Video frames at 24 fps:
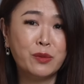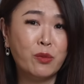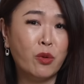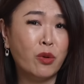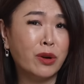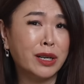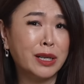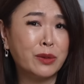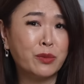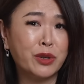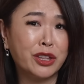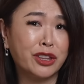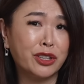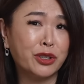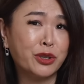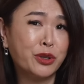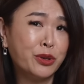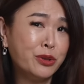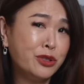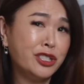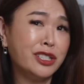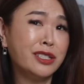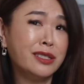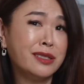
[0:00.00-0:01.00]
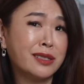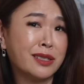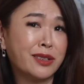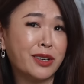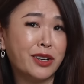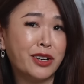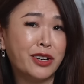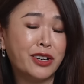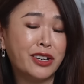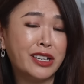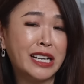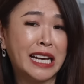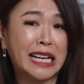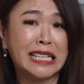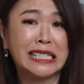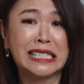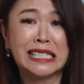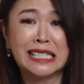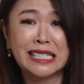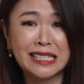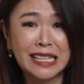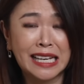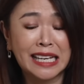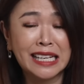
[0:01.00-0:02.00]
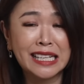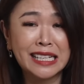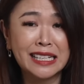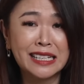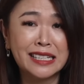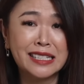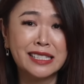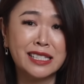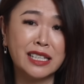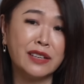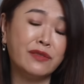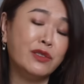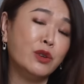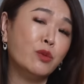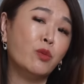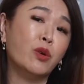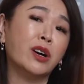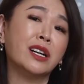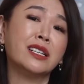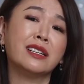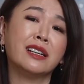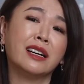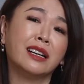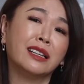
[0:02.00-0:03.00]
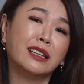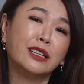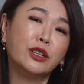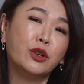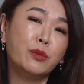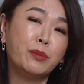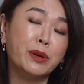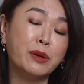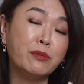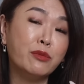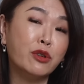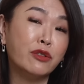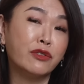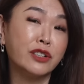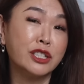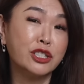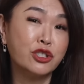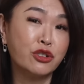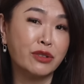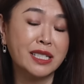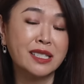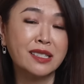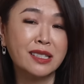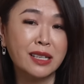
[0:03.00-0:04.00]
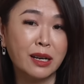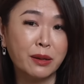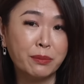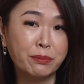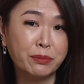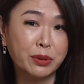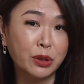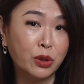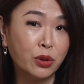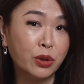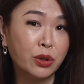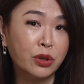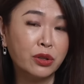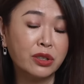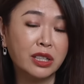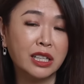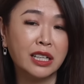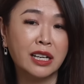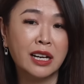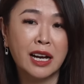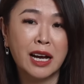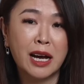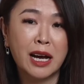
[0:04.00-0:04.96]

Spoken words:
worn it with a Gucci skirt and sneakers if you want a little bit more of a dressed up look.